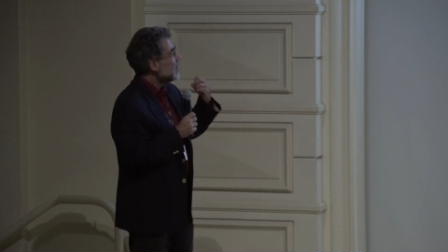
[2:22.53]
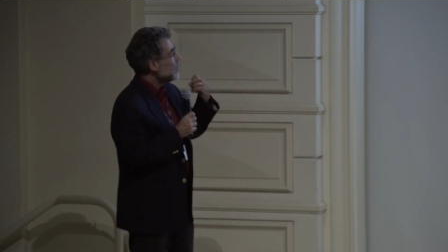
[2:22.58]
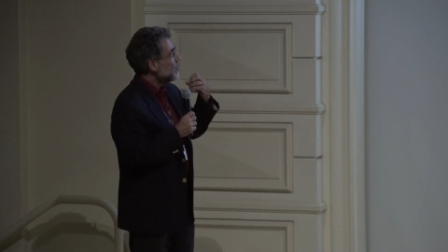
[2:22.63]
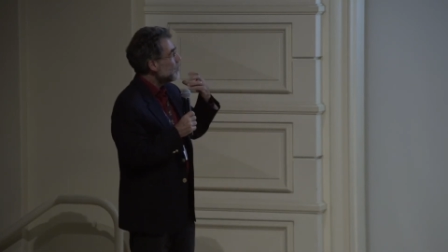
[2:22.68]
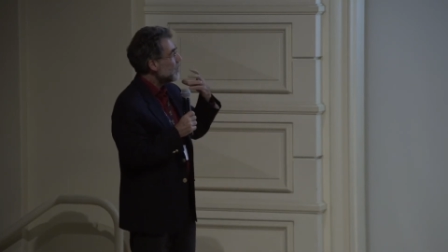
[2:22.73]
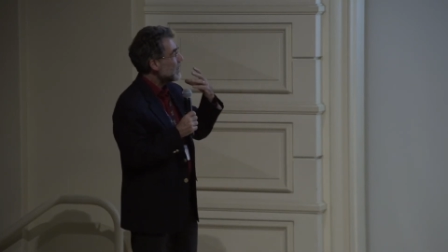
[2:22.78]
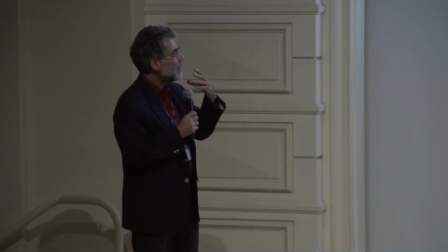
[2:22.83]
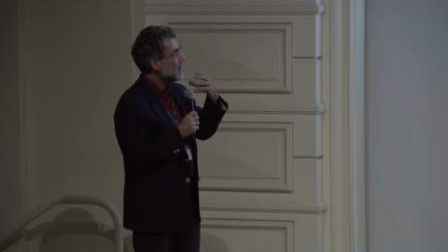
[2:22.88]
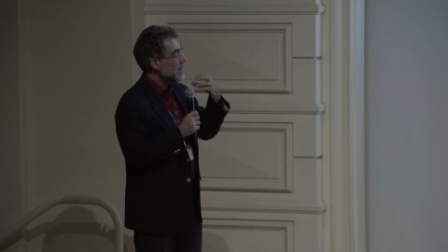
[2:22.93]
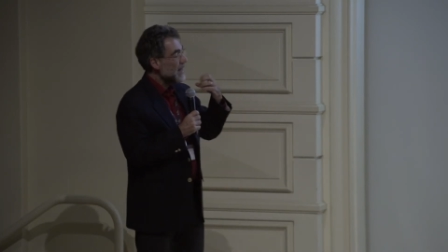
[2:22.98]

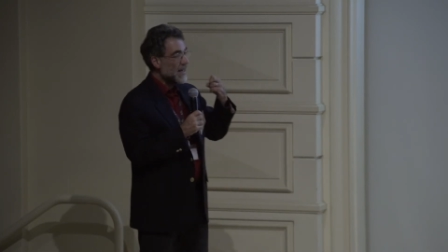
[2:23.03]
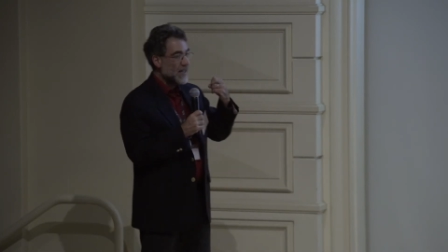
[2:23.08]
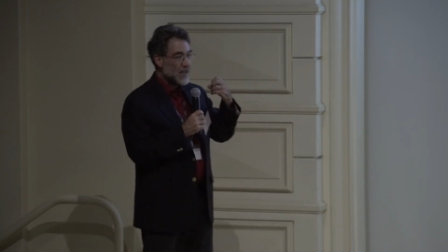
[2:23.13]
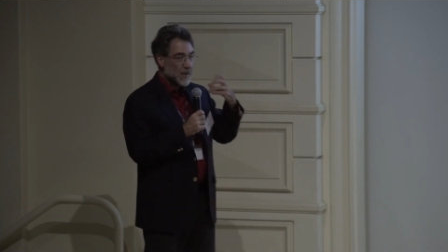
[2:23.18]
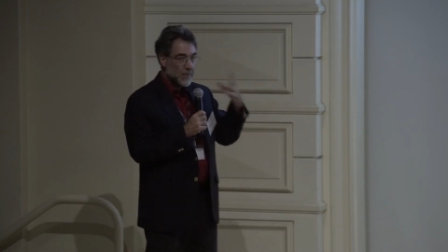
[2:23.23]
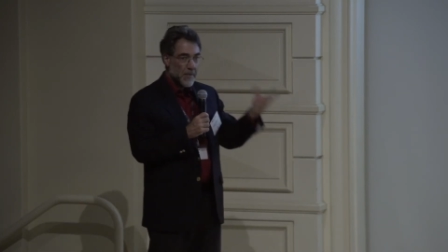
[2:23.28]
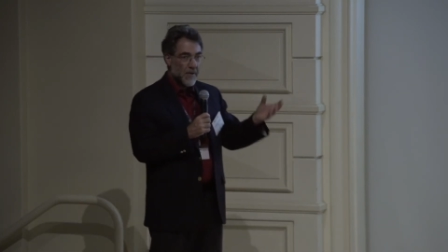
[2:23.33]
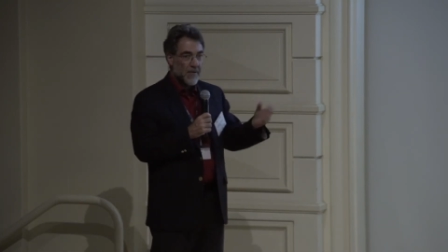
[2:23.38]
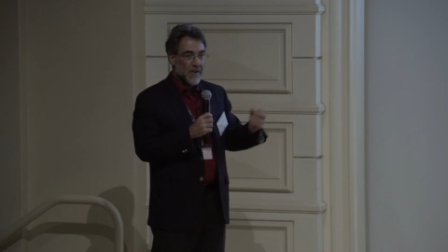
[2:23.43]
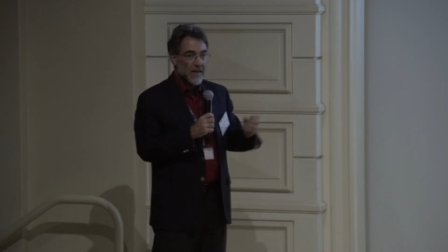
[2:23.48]
with
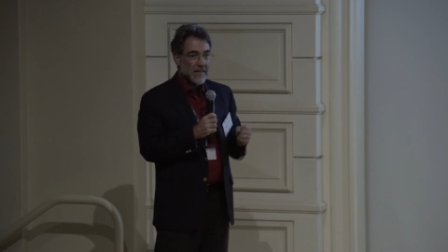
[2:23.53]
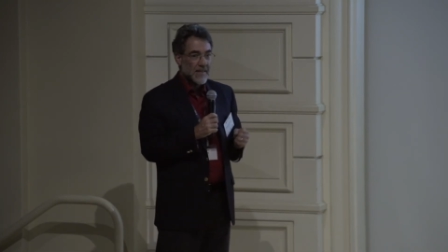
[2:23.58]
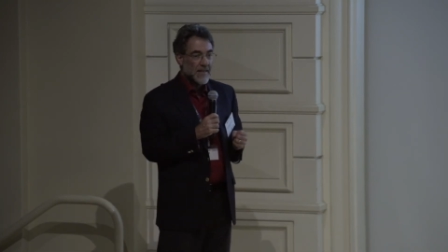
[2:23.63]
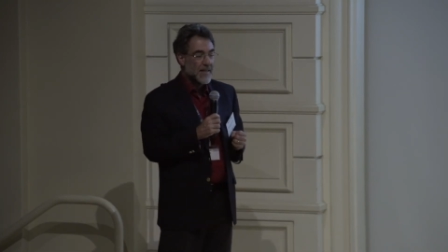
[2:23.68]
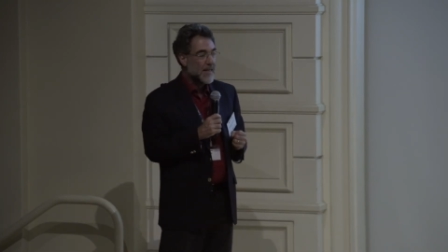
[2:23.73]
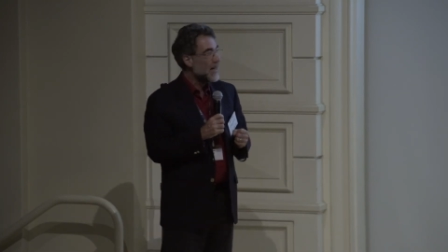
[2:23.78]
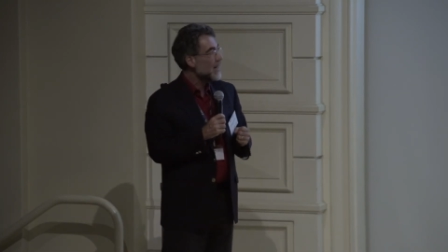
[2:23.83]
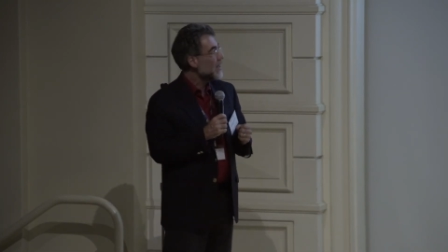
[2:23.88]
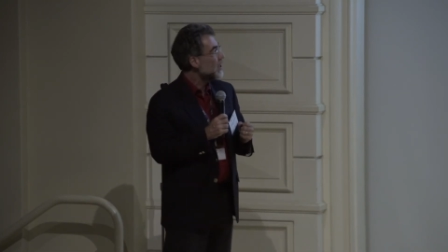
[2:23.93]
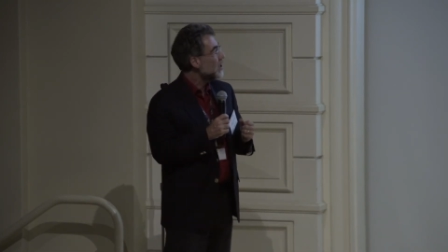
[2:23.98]
experience
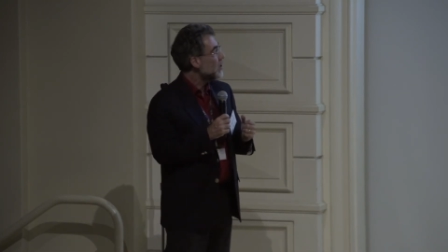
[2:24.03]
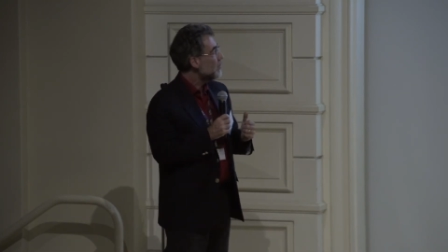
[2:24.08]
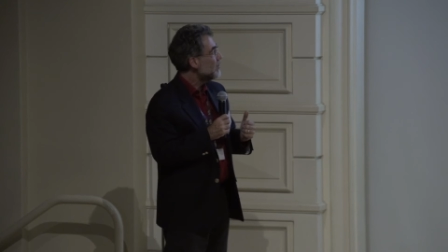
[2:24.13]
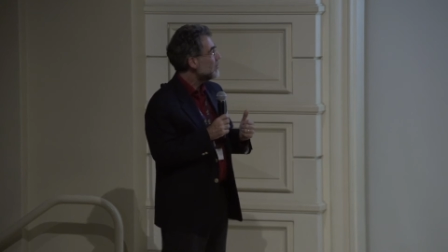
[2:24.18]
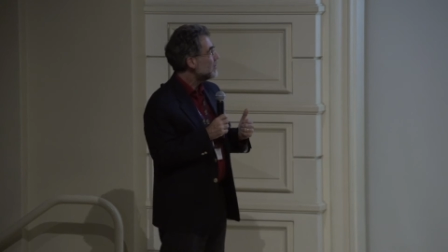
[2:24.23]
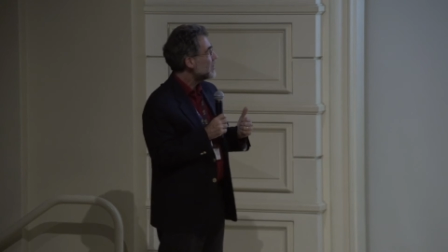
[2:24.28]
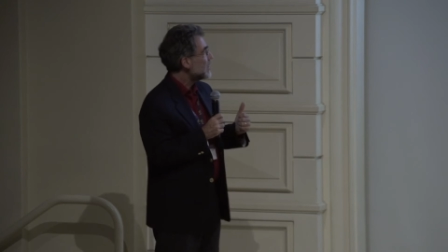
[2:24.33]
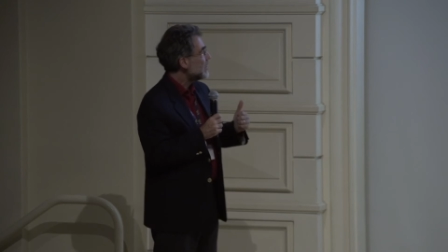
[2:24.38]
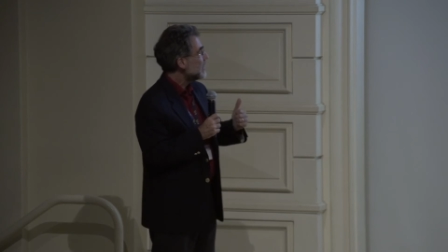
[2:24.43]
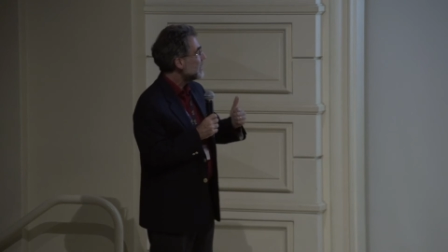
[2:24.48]
that
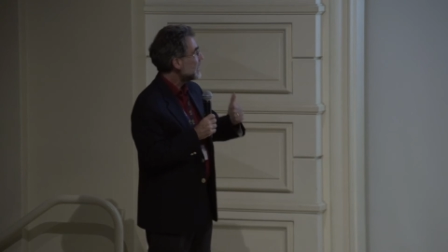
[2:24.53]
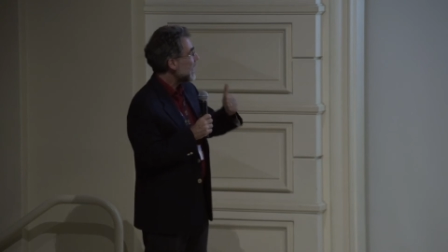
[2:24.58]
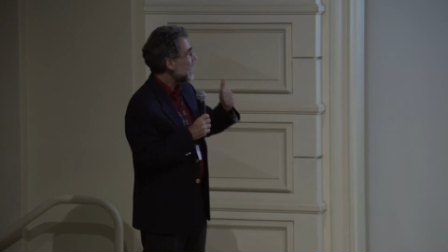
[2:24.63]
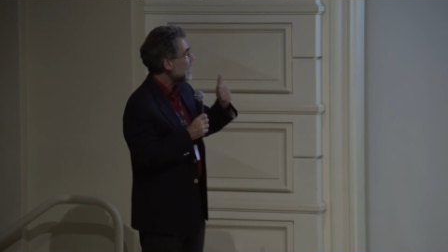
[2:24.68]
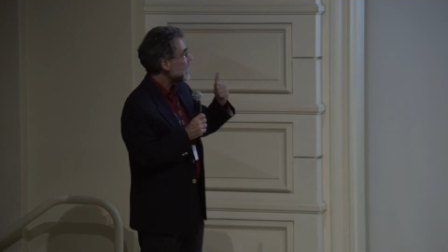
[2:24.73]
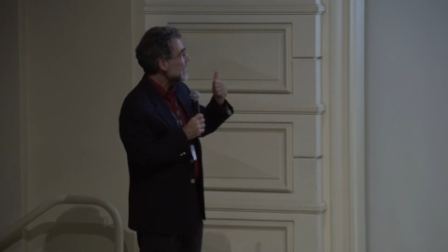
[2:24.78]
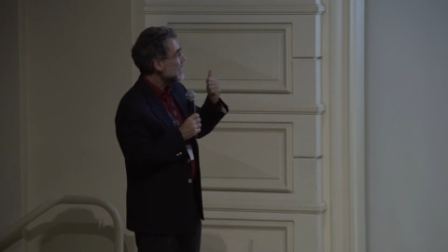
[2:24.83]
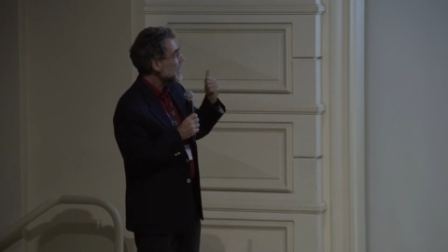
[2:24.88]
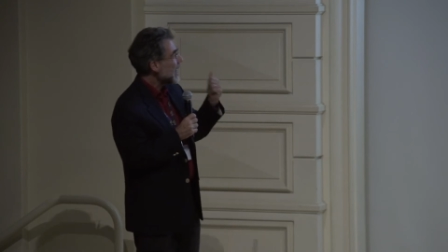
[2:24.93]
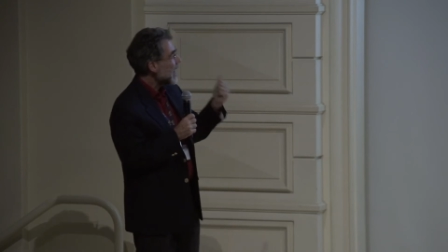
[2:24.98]
includes
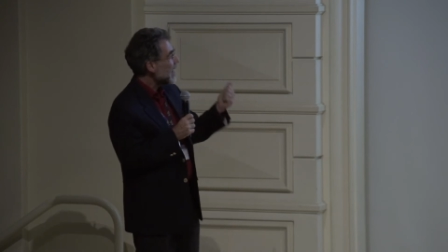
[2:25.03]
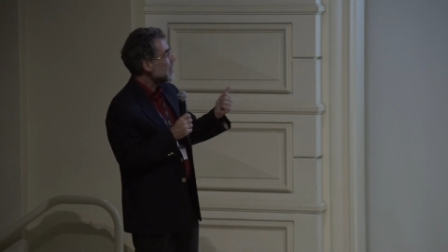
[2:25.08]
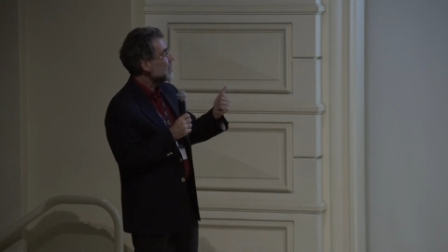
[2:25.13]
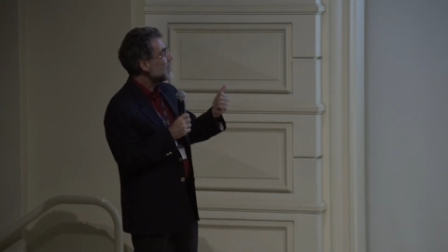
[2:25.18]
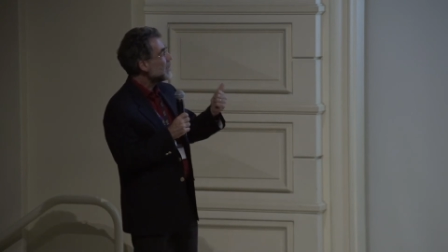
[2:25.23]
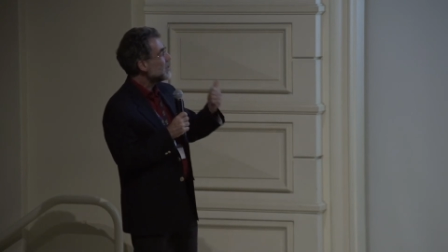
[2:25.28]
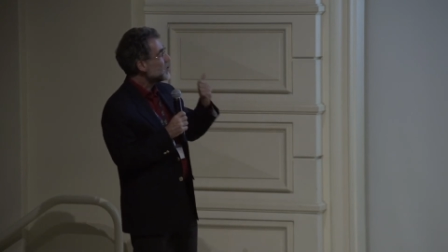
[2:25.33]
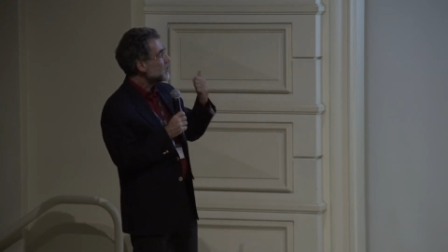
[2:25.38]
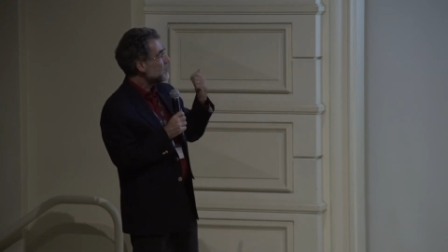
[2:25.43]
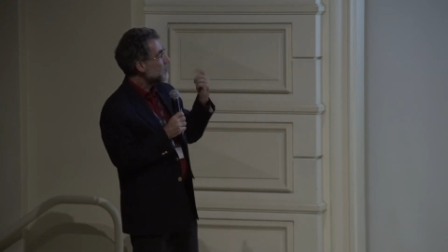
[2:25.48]
gaining
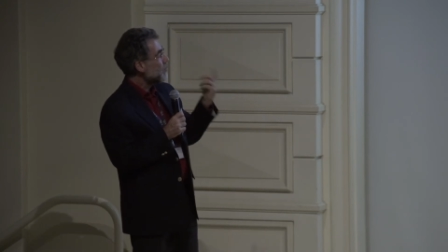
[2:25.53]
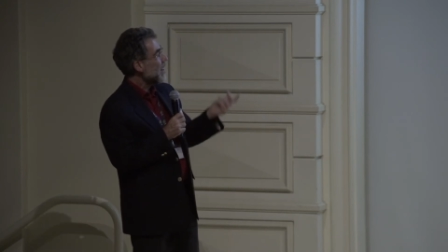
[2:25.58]
knowledge,